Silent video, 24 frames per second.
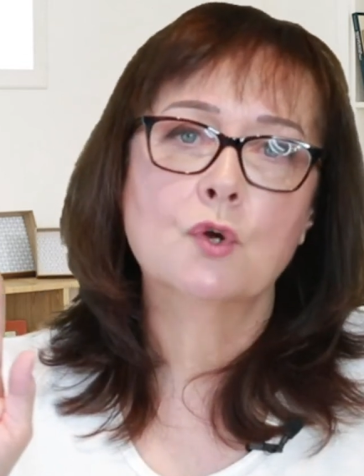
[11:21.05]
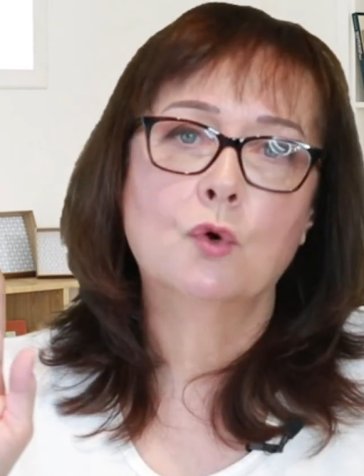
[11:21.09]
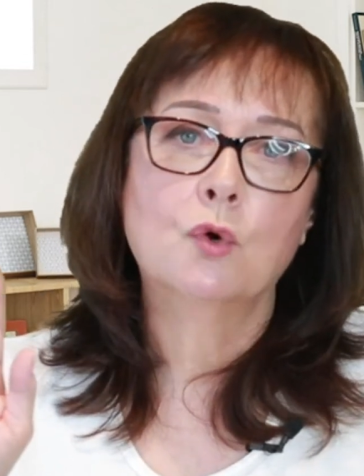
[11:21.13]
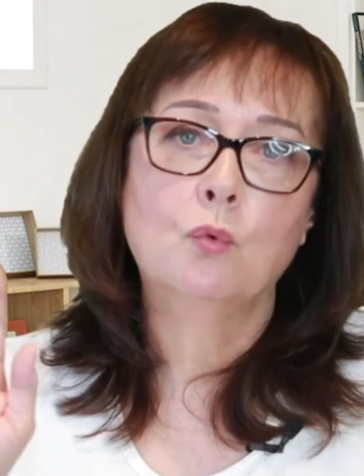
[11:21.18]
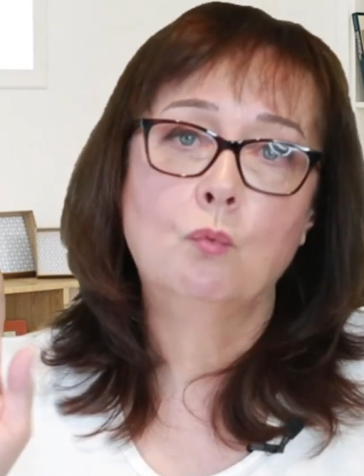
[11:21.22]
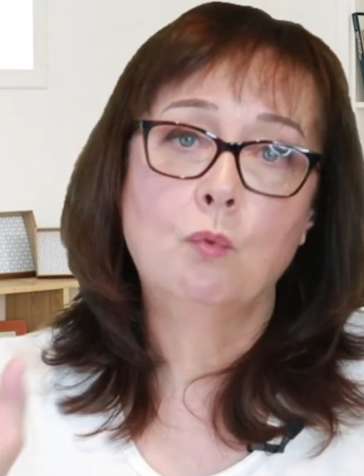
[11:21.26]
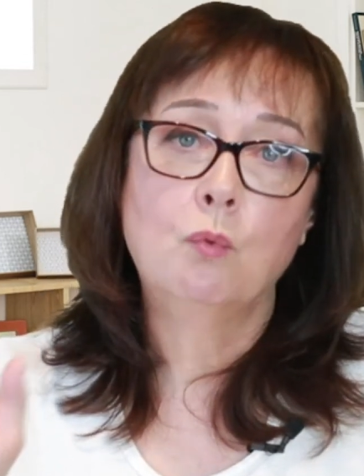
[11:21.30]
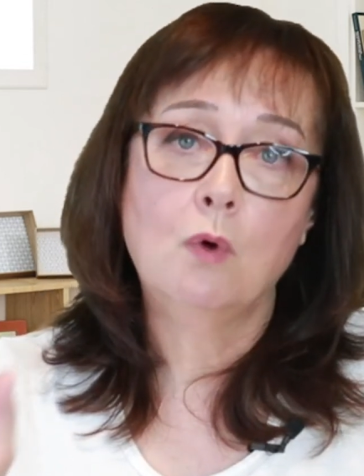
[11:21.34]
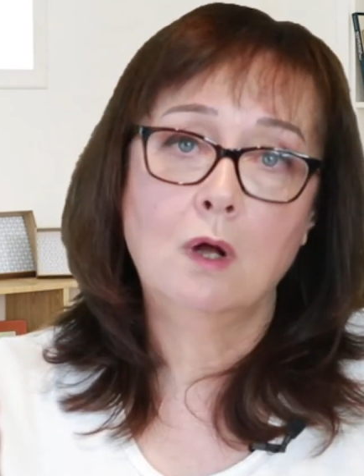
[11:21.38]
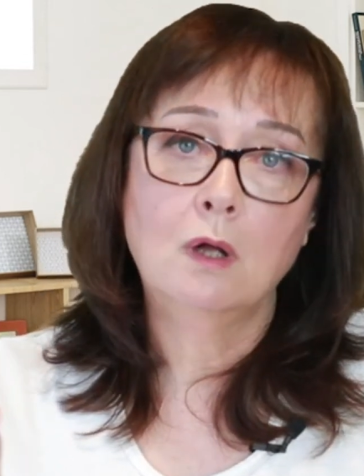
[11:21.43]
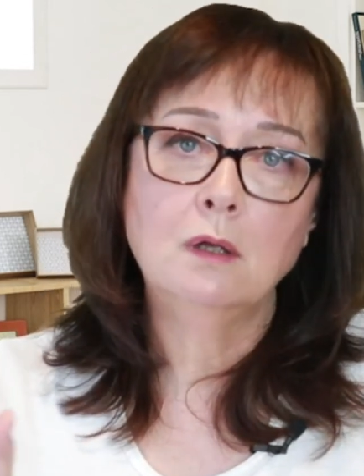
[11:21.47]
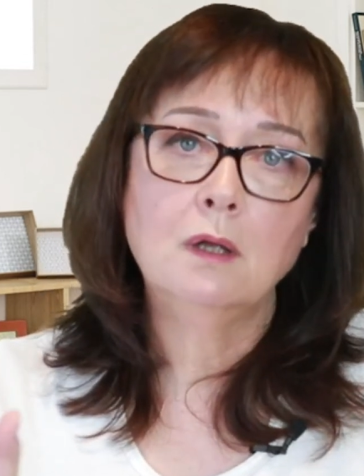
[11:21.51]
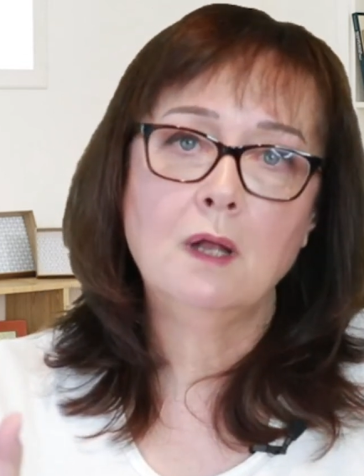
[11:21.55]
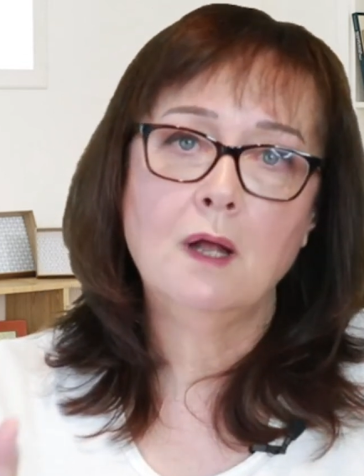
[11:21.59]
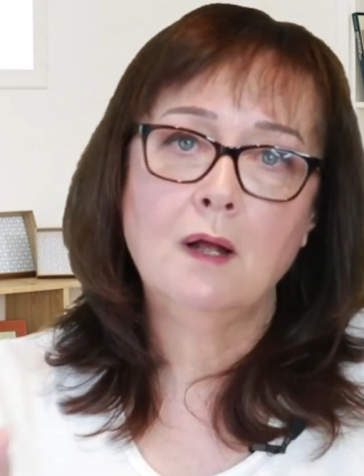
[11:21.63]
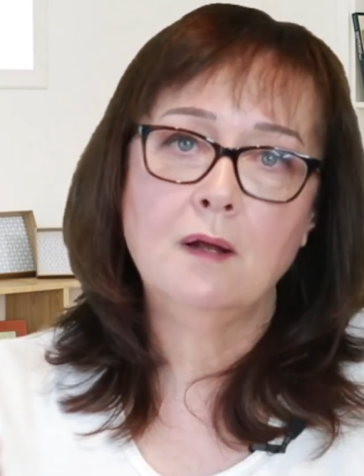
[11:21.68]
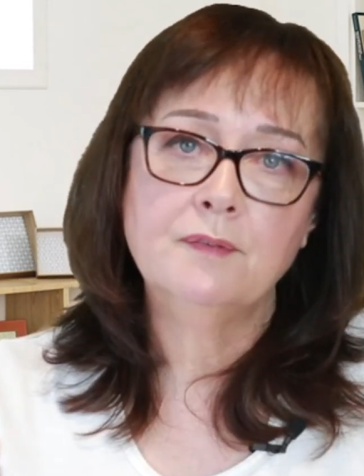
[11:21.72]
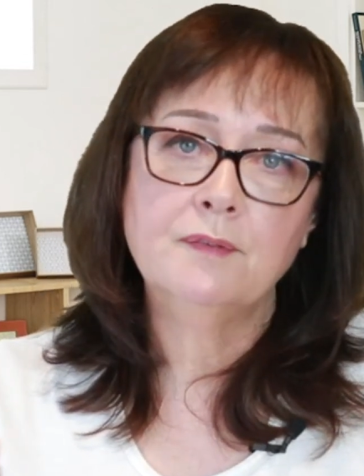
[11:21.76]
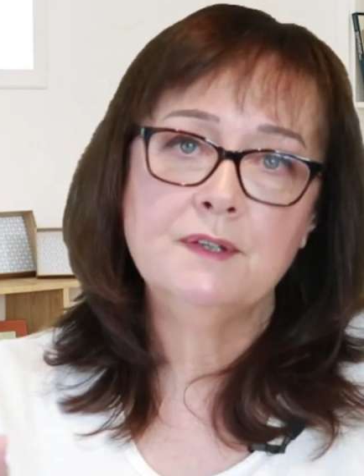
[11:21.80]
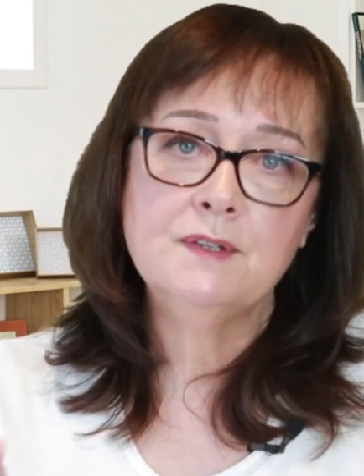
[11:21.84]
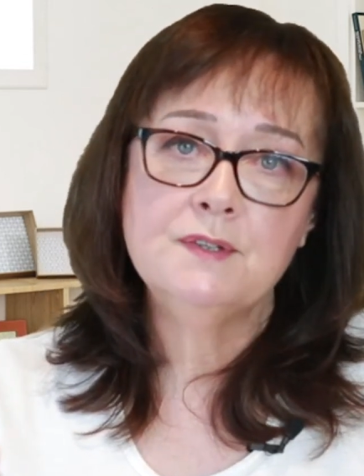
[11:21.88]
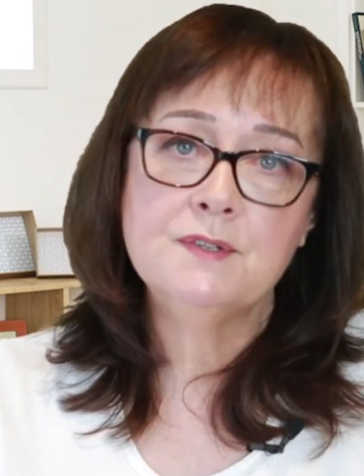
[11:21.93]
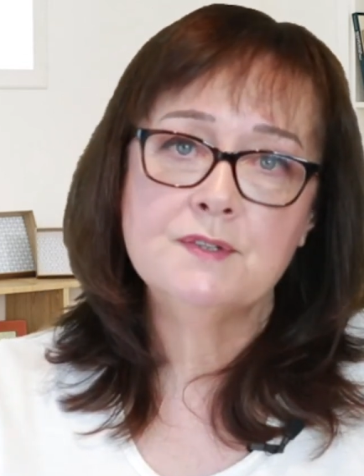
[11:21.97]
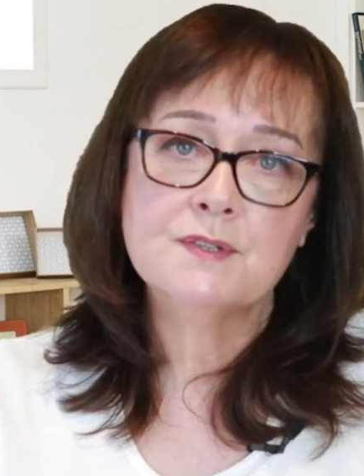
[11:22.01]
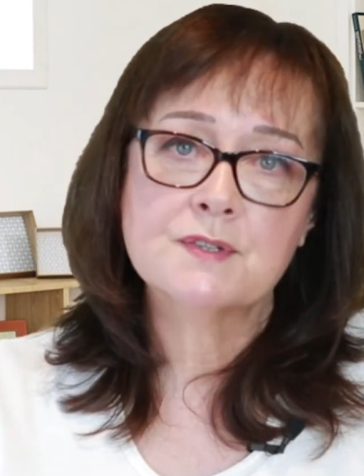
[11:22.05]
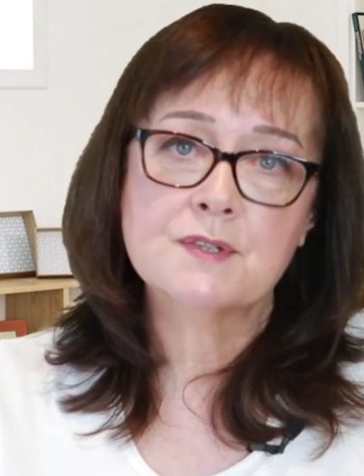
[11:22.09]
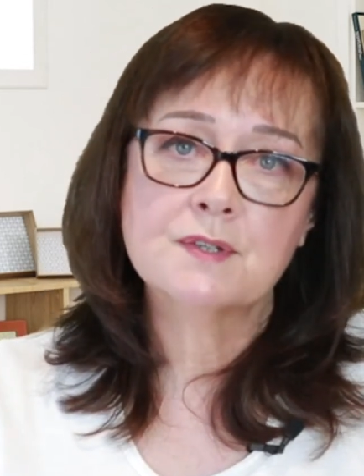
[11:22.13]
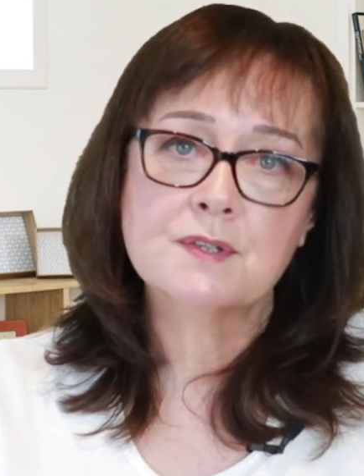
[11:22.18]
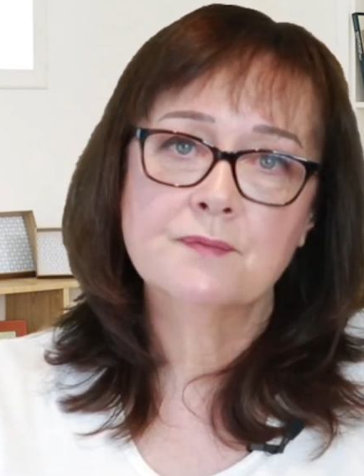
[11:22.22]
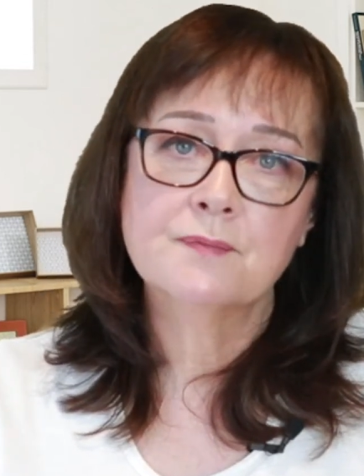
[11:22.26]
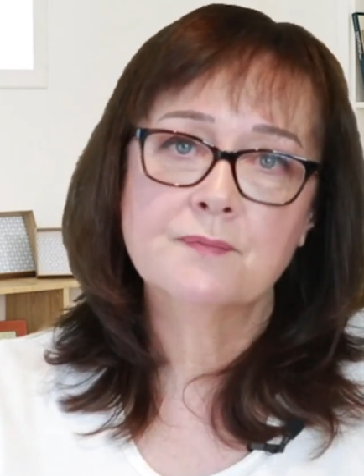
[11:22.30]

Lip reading: wall ovens,